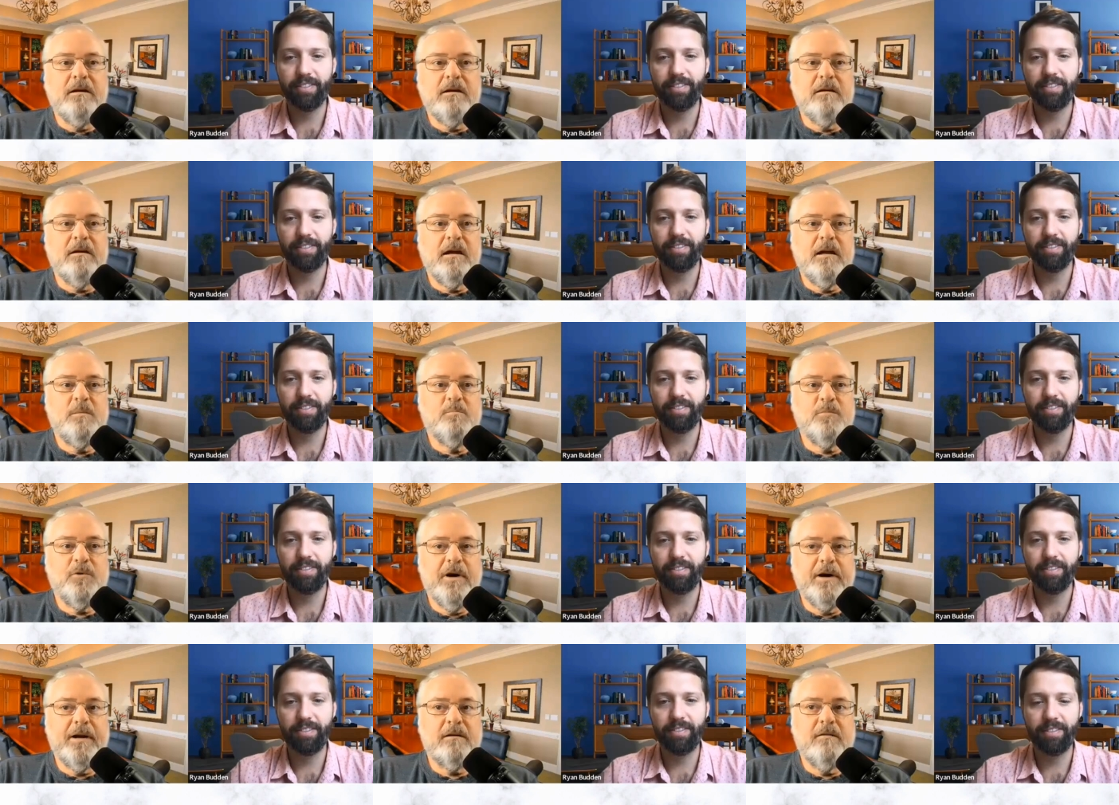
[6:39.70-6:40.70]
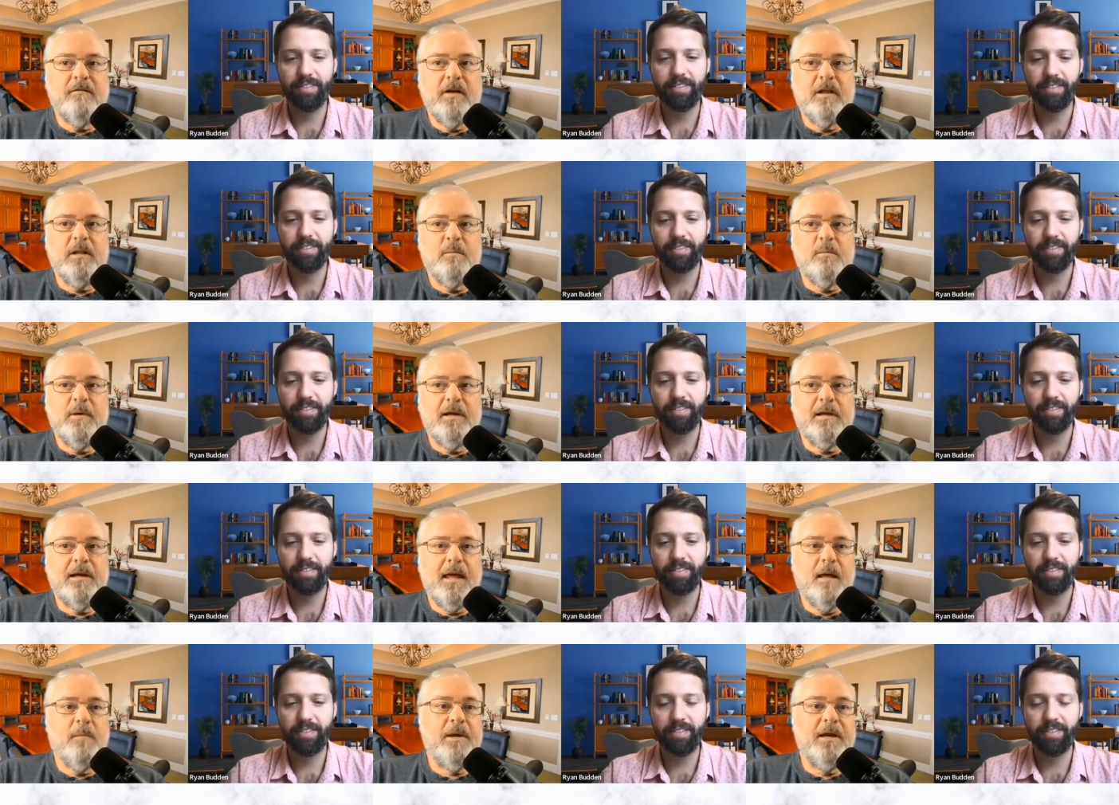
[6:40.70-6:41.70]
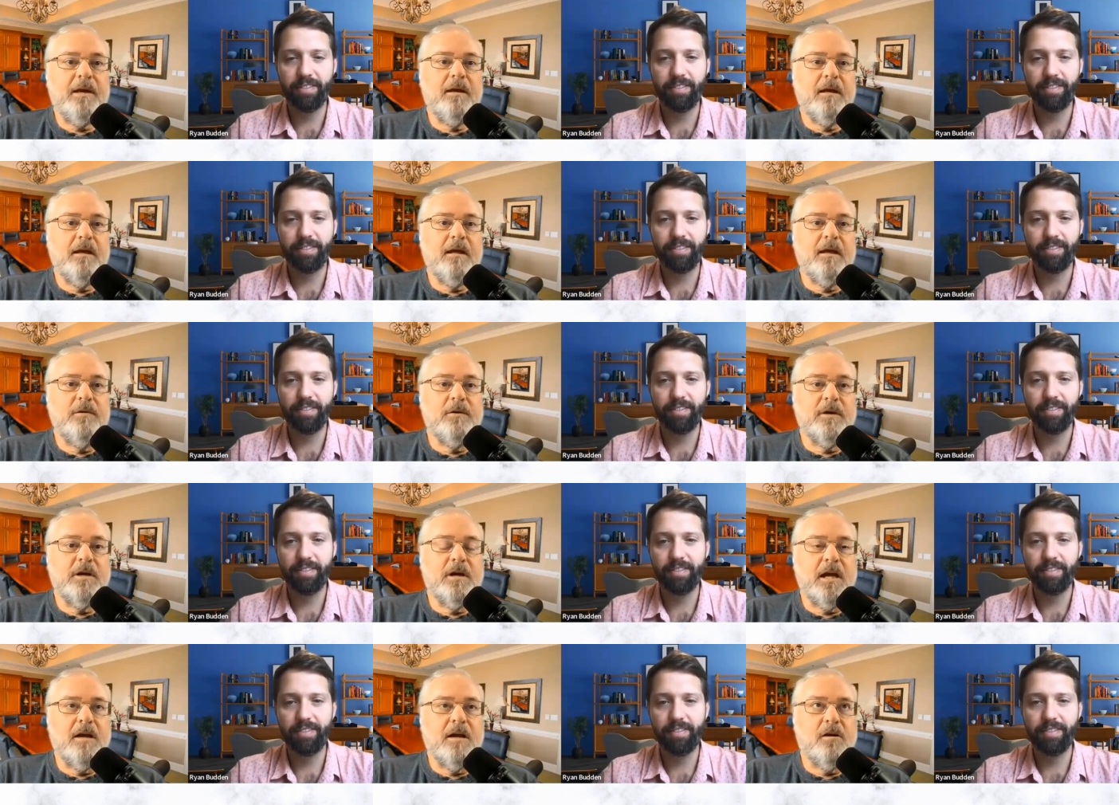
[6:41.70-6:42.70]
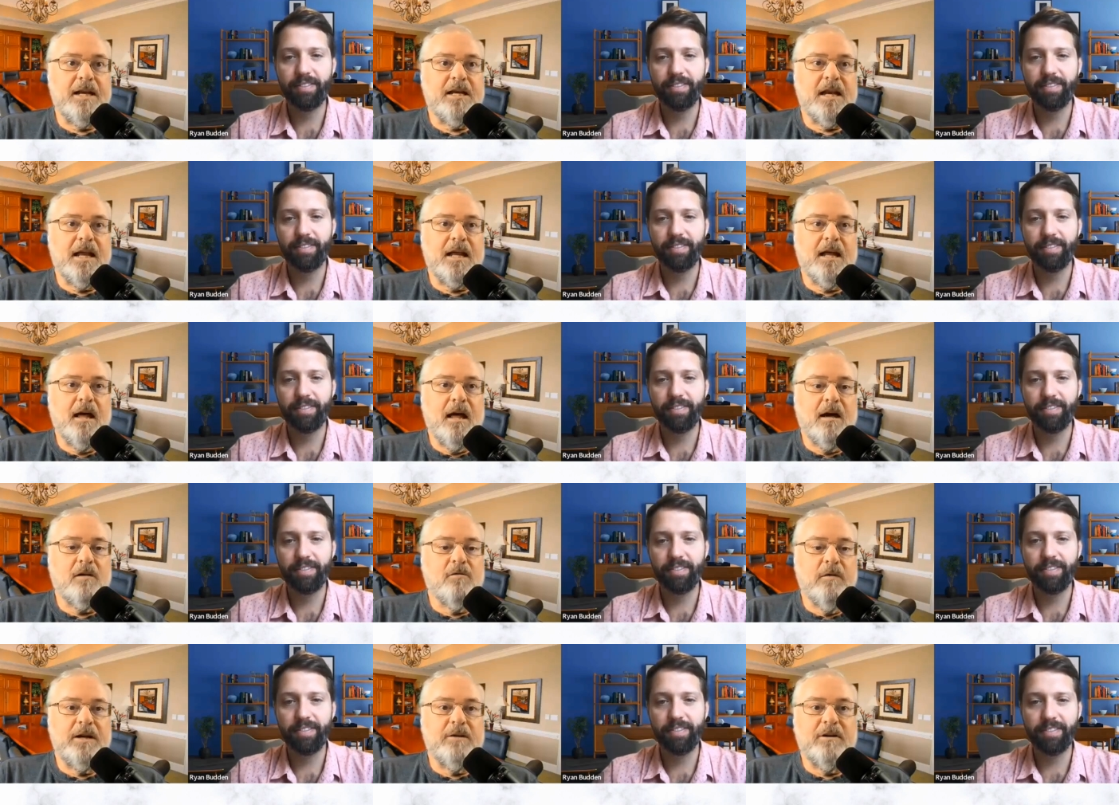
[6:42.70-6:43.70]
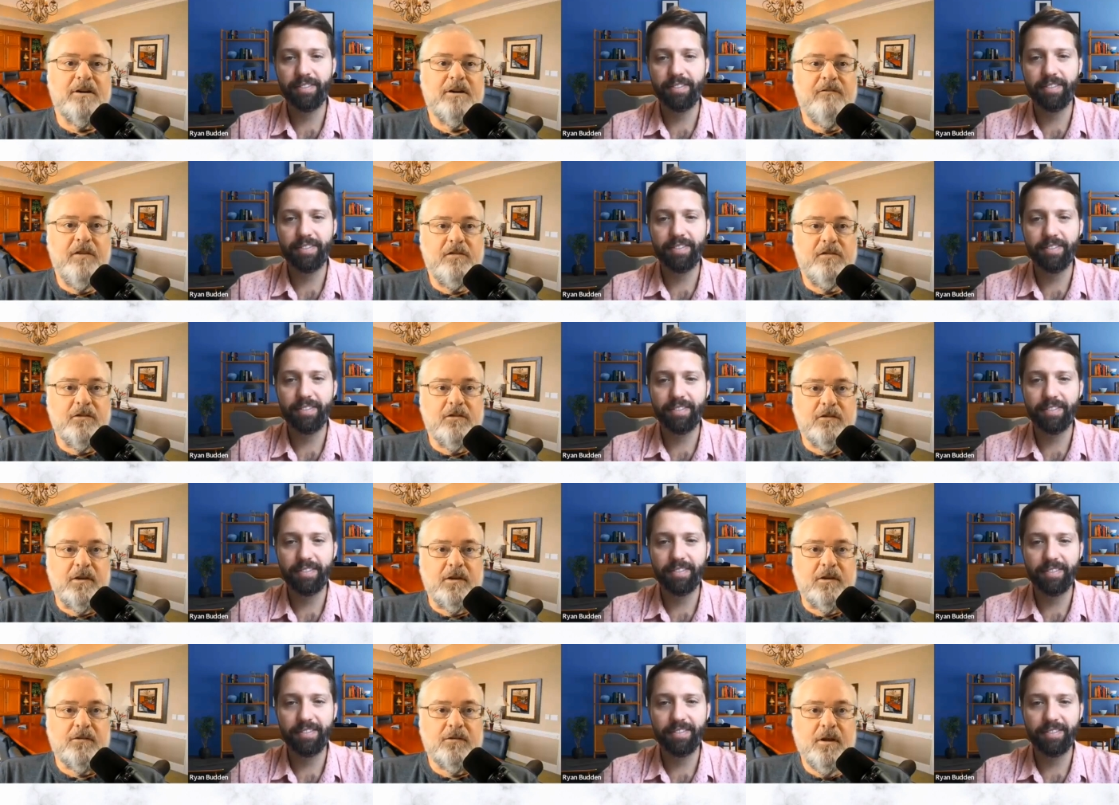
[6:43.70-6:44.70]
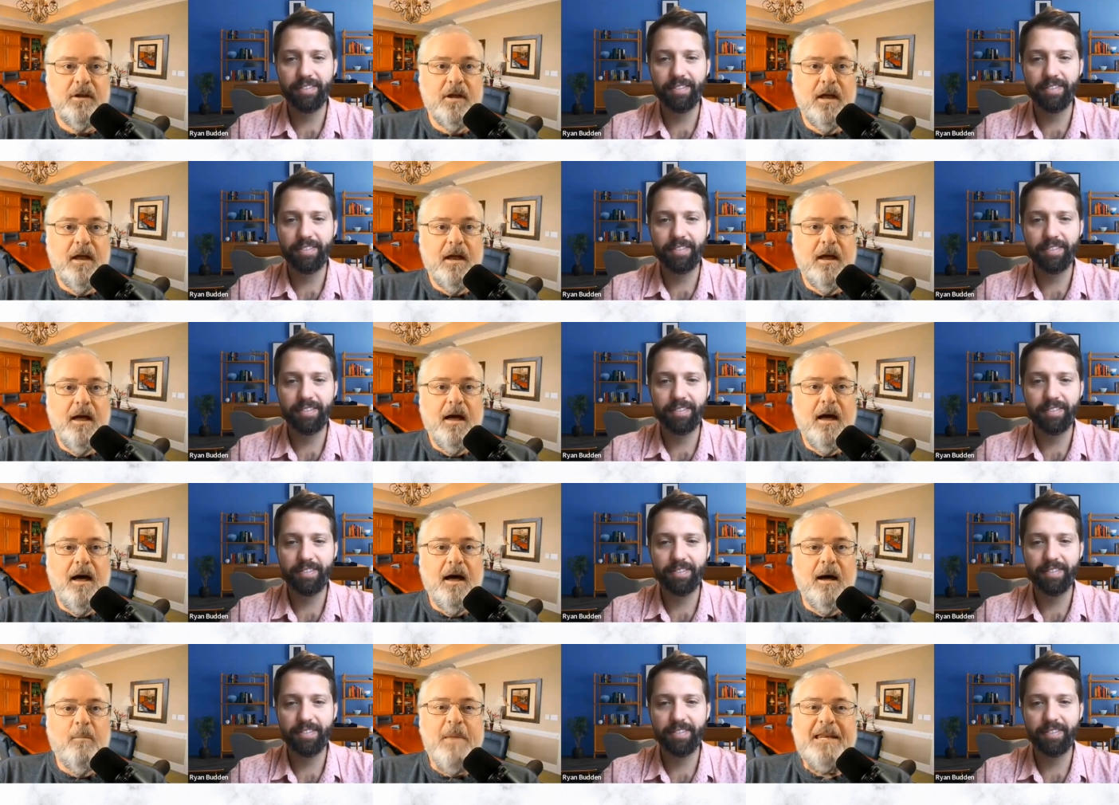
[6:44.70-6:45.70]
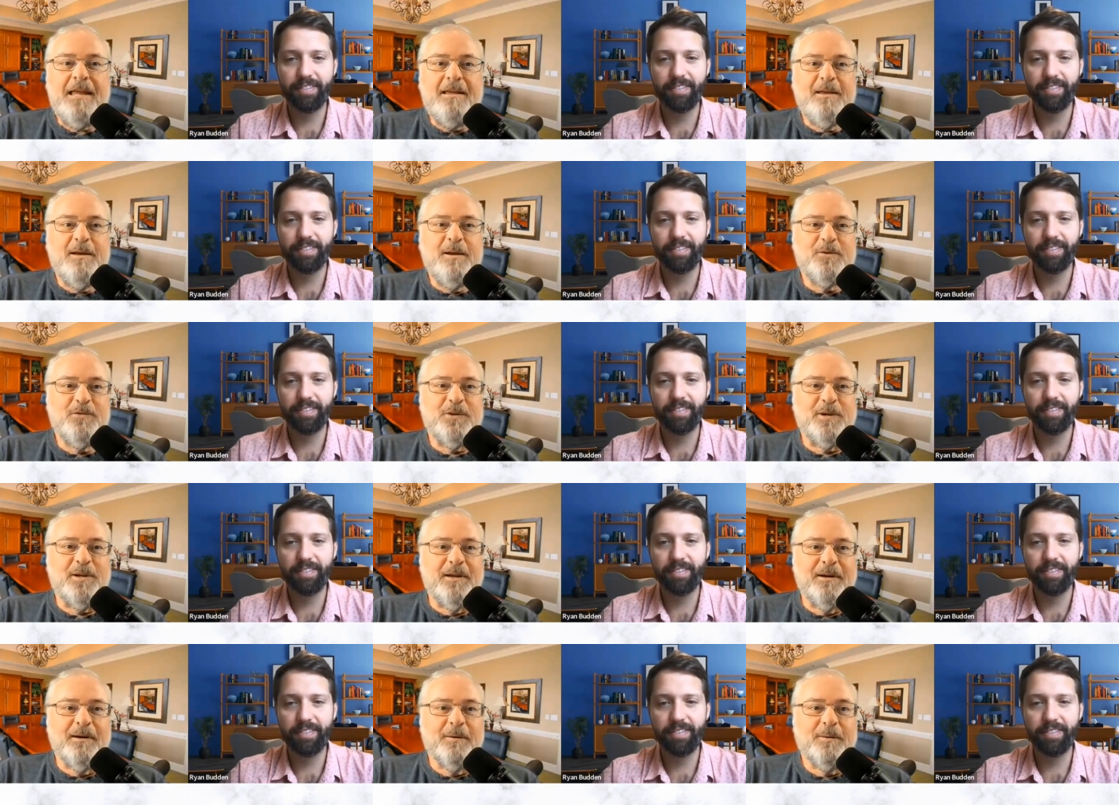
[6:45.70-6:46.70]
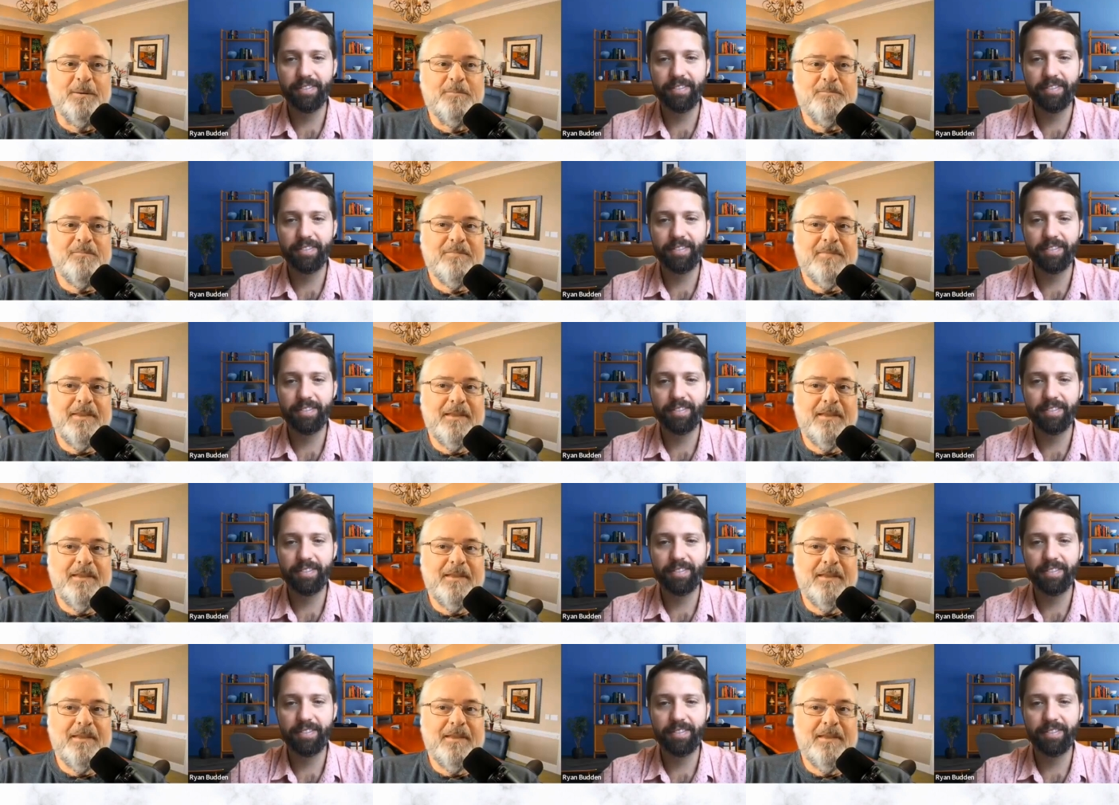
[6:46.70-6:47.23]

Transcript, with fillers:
Speaker 1: area in product development can be if you can create greater efficiencies. Many years ago,